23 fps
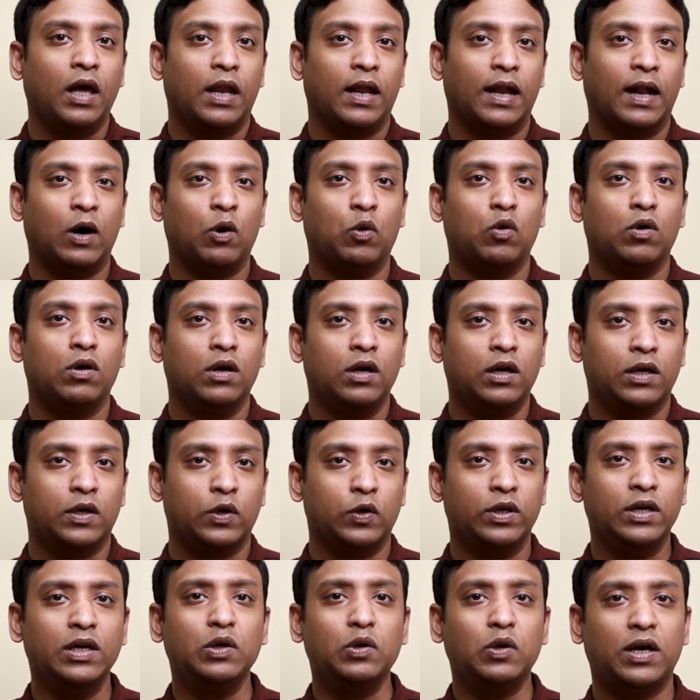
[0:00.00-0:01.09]
Now, you
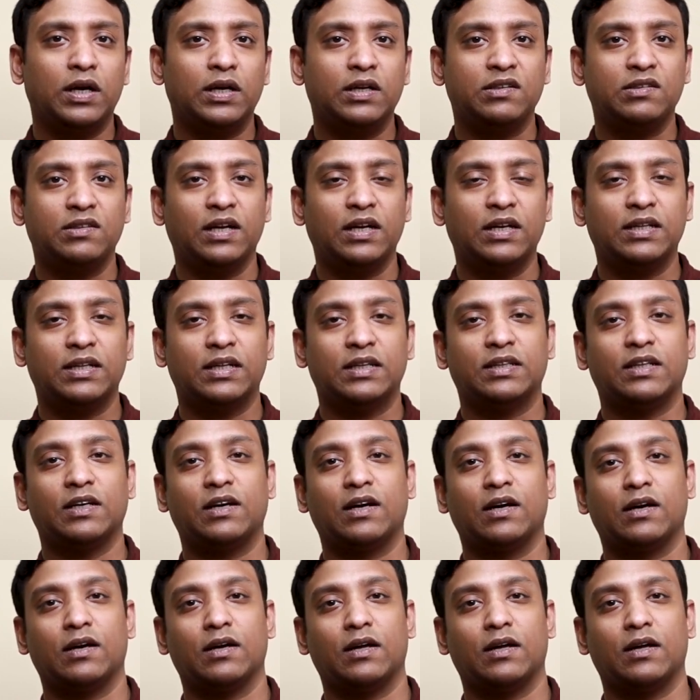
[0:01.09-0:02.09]
need to understand that